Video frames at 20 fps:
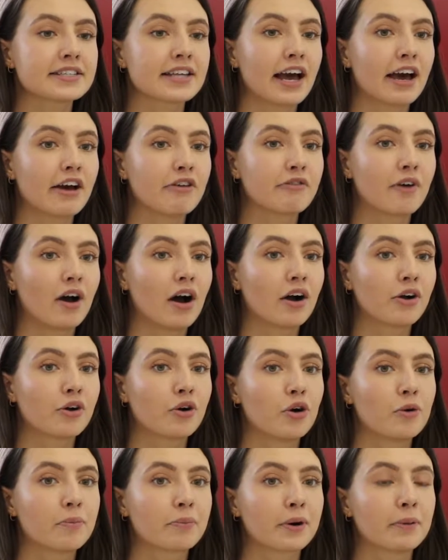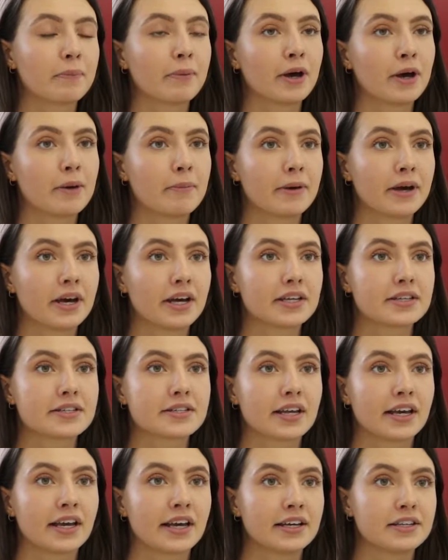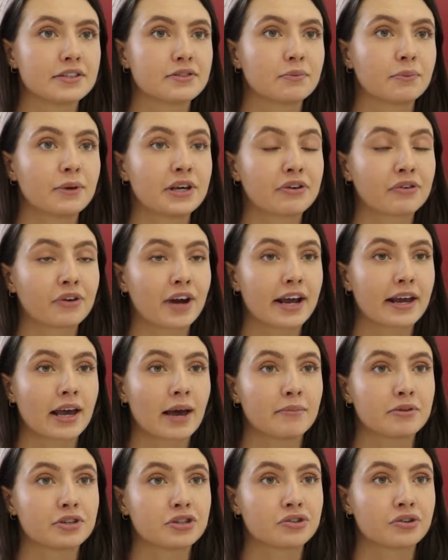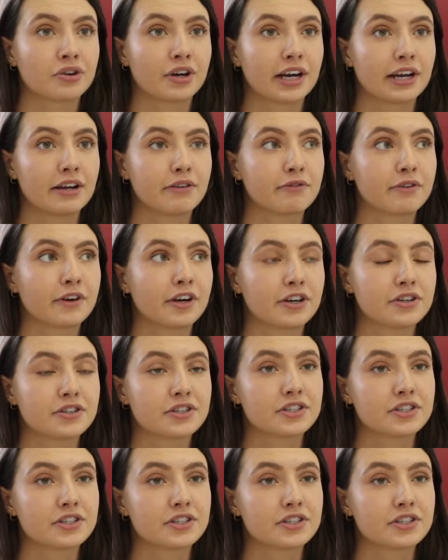SF, our corporate purpose is we create chemistry for a